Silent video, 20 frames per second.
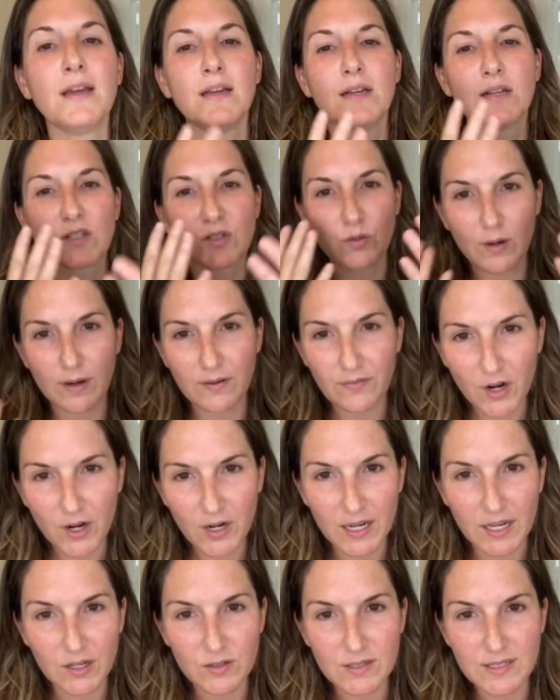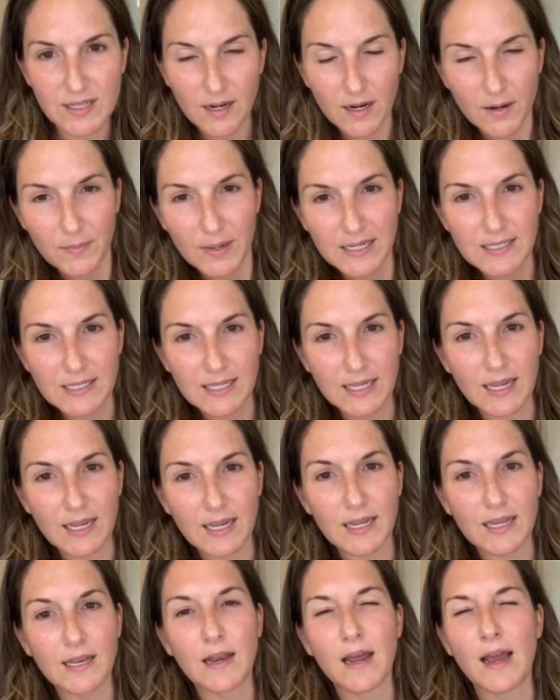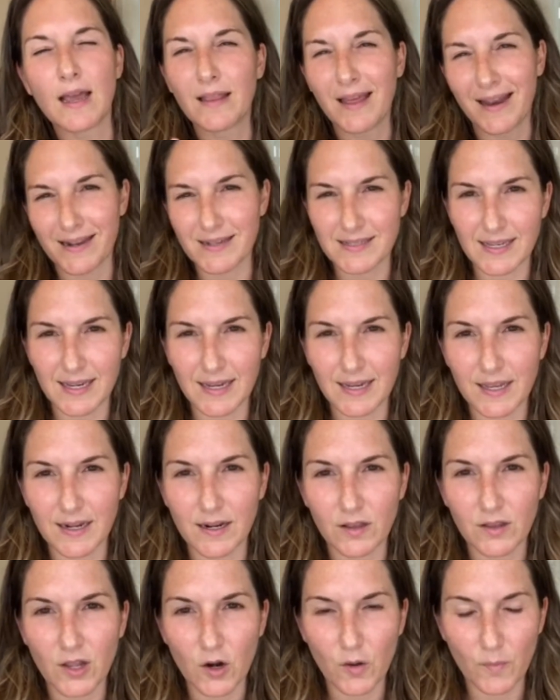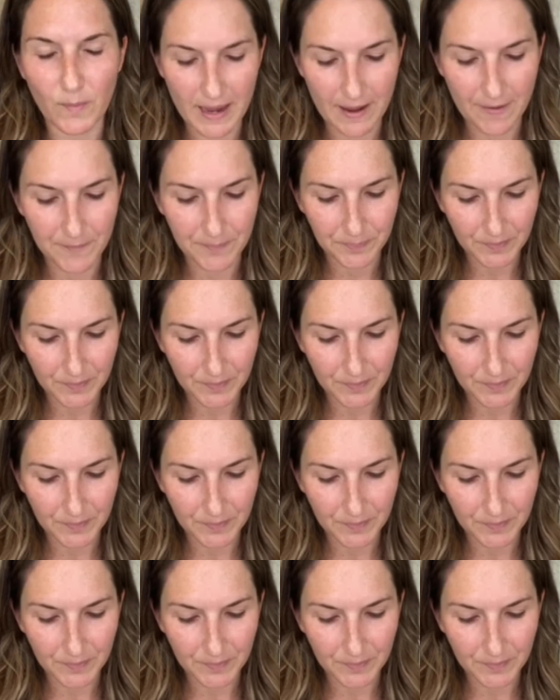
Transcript: So I've already used that on my skin. I let it sink in a little bit.